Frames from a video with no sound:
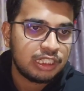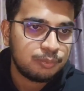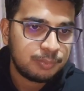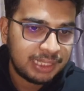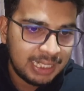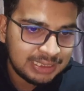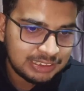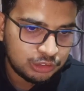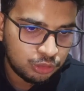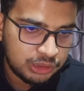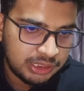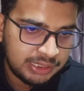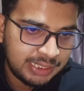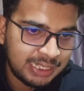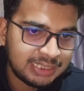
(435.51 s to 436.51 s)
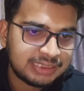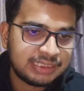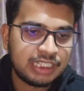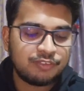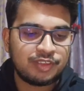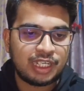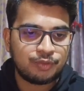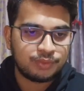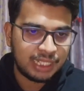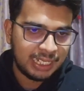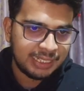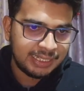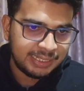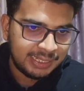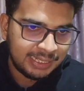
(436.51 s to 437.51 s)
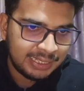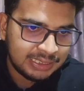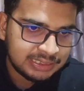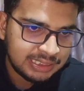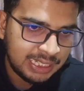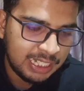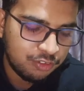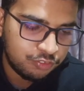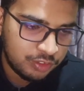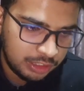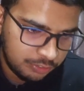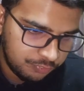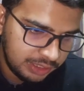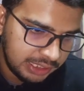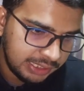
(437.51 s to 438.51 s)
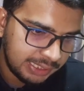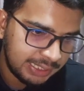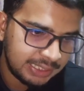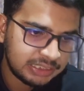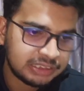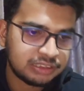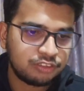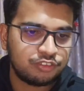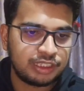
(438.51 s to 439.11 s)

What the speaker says: Mikhail Chigorin takes here, we have knight takes, and after queen takes,